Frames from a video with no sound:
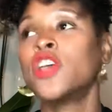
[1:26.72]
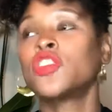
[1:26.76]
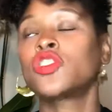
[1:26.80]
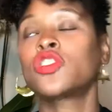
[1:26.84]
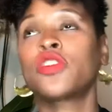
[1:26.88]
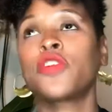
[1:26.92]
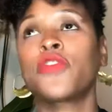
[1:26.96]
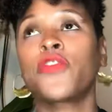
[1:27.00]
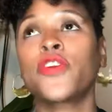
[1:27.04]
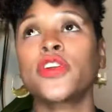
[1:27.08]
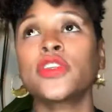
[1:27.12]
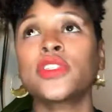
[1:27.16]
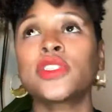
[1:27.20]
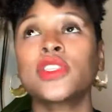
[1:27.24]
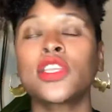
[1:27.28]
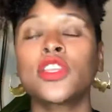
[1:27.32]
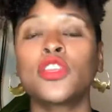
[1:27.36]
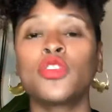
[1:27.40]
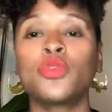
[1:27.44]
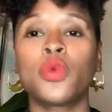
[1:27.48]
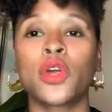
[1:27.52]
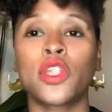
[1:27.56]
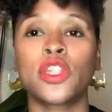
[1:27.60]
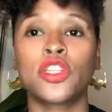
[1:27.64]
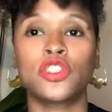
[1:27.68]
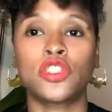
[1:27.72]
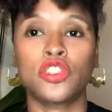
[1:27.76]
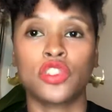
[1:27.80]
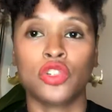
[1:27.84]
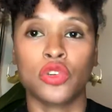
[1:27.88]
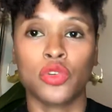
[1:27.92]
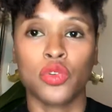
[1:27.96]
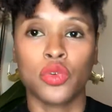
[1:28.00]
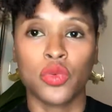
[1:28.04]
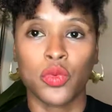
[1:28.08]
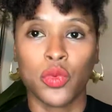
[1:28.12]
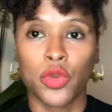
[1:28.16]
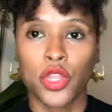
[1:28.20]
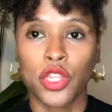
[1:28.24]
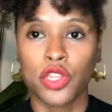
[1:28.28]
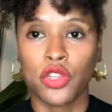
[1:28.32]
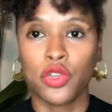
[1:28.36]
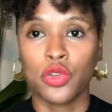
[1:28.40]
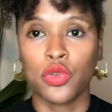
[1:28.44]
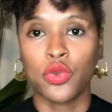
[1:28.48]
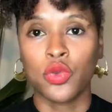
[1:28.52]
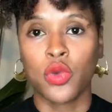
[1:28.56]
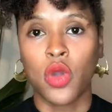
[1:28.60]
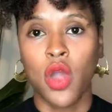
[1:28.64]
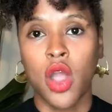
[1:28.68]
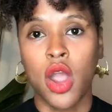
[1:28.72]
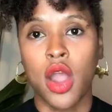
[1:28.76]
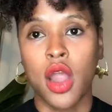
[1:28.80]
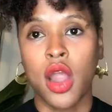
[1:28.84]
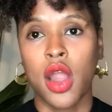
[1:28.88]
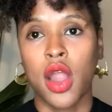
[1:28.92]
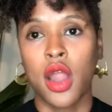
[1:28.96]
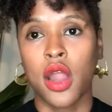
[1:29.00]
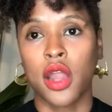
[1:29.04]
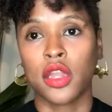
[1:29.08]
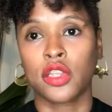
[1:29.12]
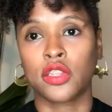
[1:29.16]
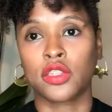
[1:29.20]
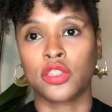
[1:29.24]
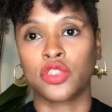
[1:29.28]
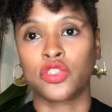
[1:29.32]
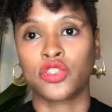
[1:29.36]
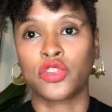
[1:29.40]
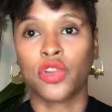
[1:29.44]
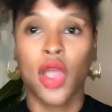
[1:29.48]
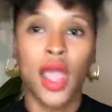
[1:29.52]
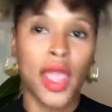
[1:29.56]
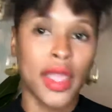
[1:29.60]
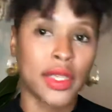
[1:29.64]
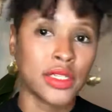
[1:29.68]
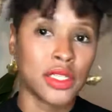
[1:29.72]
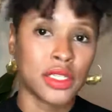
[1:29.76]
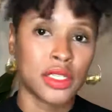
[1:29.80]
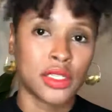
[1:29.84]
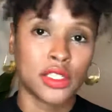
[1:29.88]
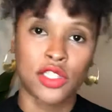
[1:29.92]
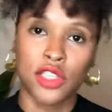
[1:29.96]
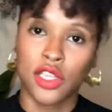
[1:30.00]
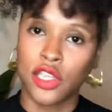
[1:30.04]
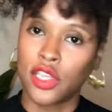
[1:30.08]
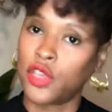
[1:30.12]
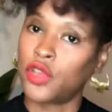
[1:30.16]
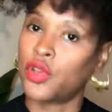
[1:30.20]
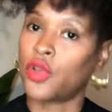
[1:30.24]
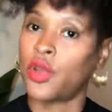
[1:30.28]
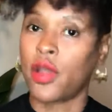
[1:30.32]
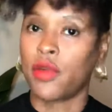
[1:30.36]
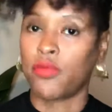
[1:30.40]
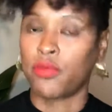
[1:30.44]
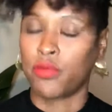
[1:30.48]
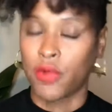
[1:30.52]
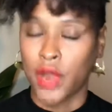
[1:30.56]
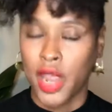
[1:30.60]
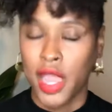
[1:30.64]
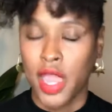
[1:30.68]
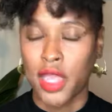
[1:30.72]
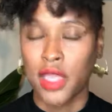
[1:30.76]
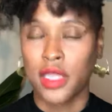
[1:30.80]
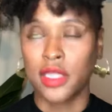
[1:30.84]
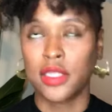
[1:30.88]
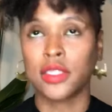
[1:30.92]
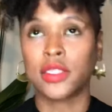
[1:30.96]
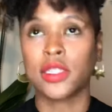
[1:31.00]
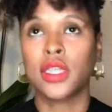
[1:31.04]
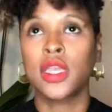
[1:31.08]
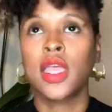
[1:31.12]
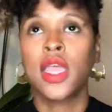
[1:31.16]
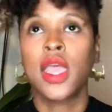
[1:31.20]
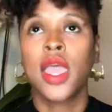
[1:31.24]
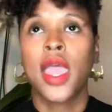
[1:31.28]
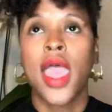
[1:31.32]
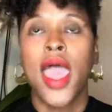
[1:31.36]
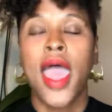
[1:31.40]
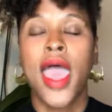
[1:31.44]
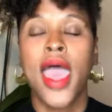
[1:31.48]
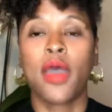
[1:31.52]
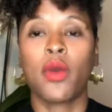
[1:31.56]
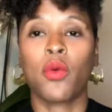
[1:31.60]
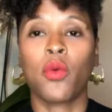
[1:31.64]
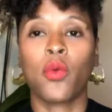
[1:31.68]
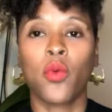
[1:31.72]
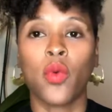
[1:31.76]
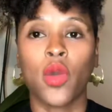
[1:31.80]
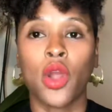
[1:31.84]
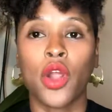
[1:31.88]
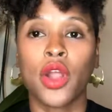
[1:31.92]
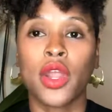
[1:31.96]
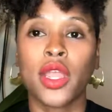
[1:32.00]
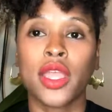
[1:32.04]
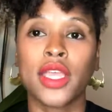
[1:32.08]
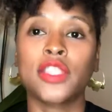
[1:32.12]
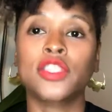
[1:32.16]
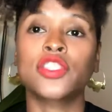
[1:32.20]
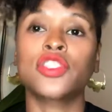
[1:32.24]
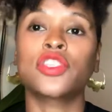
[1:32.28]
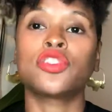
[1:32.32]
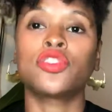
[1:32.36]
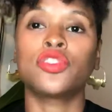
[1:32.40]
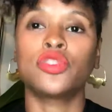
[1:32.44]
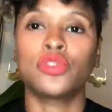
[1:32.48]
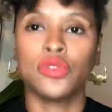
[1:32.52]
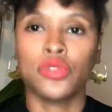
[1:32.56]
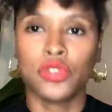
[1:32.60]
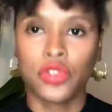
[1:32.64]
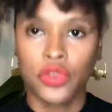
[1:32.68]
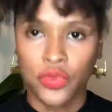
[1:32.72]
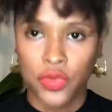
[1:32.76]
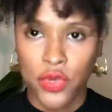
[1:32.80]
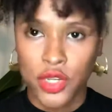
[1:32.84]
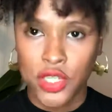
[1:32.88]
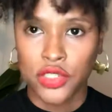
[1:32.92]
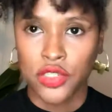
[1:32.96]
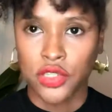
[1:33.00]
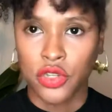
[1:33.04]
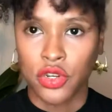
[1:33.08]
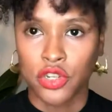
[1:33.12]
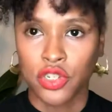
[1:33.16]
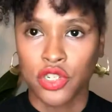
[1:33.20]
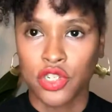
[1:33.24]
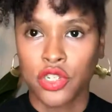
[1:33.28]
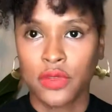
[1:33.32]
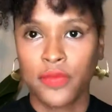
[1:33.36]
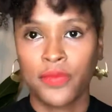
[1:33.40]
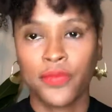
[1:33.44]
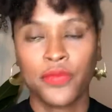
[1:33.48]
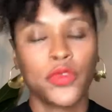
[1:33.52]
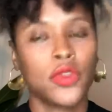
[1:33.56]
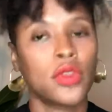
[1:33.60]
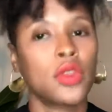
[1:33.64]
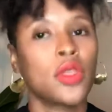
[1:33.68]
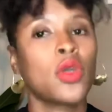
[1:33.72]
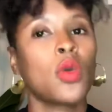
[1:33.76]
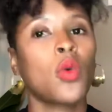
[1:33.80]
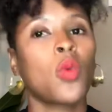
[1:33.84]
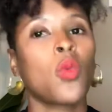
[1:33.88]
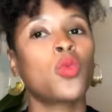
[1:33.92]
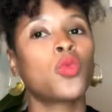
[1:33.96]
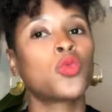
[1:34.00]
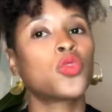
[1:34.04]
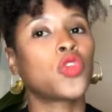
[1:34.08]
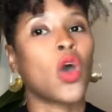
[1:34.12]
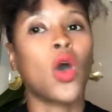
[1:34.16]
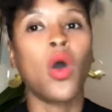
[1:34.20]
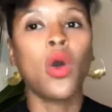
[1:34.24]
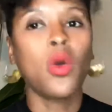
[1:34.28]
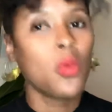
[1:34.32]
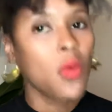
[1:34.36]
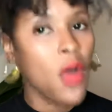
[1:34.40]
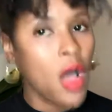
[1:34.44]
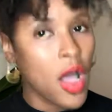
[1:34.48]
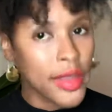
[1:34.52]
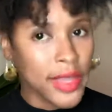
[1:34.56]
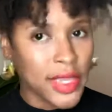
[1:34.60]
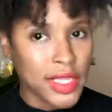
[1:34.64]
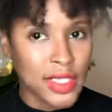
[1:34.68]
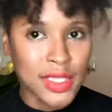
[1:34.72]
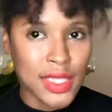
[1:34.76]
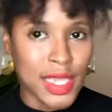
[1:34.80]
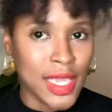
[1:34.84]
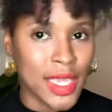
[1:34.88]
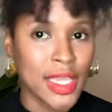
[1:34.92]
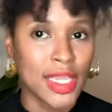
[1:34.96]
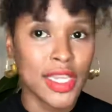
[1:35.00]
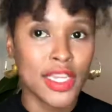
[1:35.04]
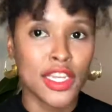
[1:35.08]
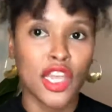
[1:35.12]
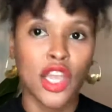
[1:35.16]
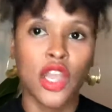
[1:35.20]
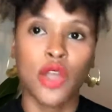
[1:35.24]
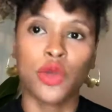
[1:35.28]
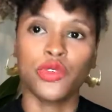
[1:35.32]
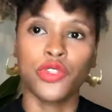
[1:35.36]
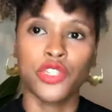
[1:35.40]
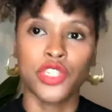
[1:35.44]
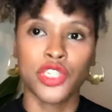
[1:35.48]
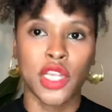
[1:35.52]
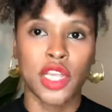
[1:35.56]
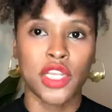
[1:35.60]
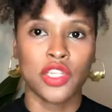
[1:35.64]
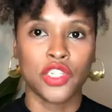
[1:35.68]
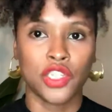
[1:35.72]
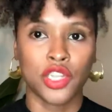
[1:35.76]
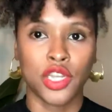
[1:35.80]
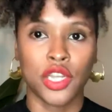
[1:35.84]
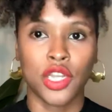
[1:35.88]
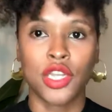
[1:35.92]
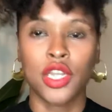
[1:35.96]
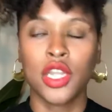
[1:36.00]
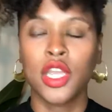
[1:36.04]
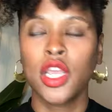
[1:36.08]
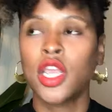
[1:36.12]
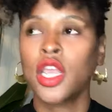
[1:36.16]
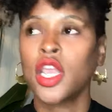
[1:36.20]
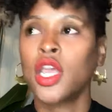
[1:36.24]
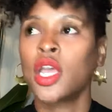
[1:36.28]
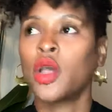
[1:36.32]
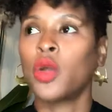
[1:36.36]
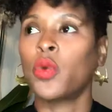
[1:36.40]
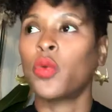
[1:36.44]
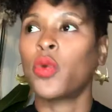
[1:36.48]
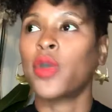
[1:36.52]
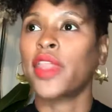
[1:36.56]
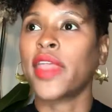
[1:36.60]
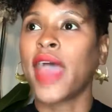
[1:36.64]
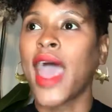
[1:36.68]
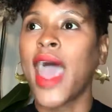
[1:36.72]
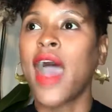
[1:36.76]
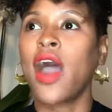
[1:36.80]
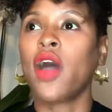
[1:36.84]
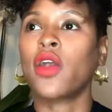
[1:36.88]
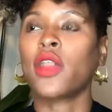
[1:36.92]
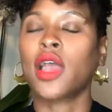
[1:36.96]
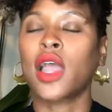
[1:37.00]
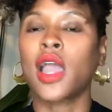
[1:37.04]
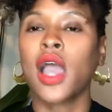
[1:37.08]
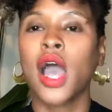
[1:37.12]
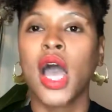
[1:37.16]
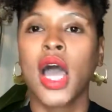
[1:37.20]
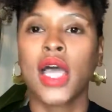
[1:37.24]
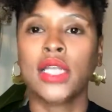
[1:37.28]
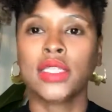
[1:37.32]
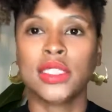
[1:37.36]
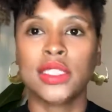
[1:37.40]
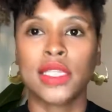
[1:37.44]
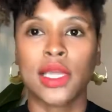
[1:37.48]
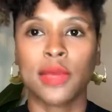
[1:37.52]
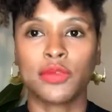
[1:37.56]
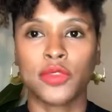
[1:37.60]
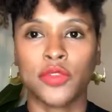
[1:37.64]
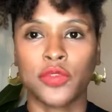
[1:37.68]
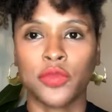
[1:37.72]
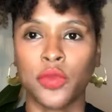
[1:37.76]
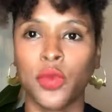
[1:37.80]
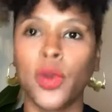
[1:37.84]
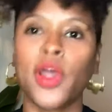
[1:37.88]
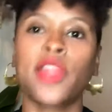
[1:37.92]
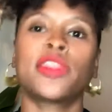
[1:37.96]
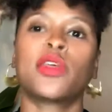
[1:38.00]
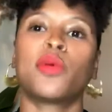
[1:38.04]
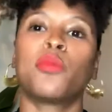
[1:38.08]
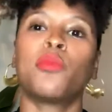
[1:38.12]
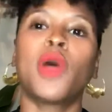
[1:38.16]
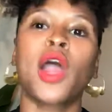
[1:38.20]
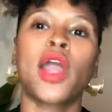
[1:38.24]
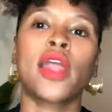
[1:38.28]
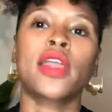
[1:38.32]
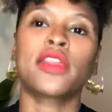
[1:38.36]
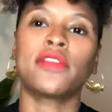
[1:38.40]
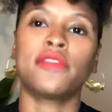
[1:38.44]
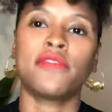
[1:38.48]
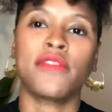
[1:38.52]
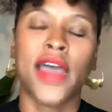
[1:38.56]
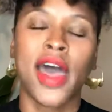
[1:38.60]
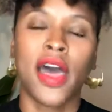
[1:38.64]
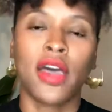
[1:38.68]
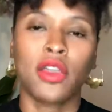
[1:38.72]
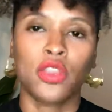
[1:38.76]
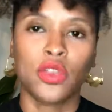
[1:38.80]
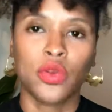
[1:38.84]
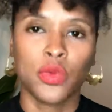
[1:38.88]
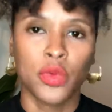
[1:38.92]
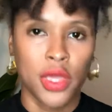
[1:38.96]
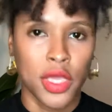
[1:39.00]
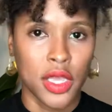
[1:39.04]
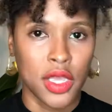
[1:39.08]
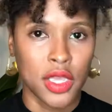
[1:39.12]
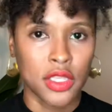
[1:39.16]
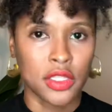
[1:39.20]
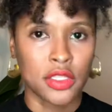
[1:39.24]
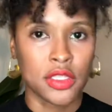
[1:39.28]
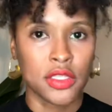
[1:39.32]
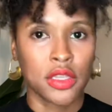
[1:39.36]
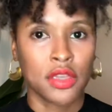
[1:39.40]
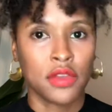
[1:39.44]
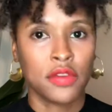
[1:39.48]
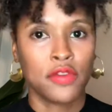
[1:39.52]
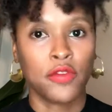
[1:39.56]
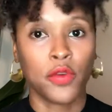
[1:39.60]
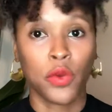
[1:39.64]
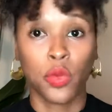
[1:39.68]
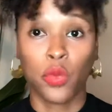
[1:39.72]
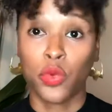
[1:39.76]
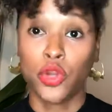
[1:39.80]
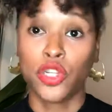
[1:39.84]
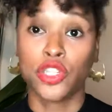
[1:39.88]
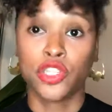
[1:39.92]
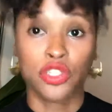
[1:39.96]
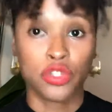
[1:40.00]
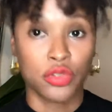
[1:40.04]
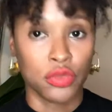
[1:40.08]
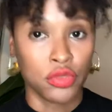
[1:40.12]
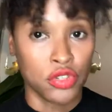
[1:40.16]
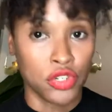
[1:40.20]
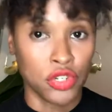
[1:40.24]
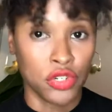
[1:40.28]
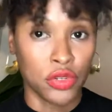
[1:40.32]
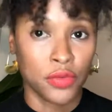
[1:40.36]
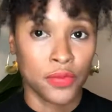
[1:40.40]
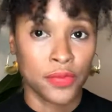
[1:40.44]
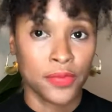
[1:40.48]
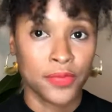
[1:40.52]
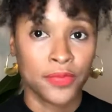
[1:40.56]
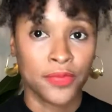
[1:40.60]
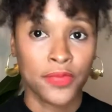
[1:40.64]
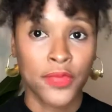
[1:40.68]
So the first thing you want to do when you are trying to secure a raise at work is to do your research. Don't walk into any negotiation without a concept of what the market value is for what you do.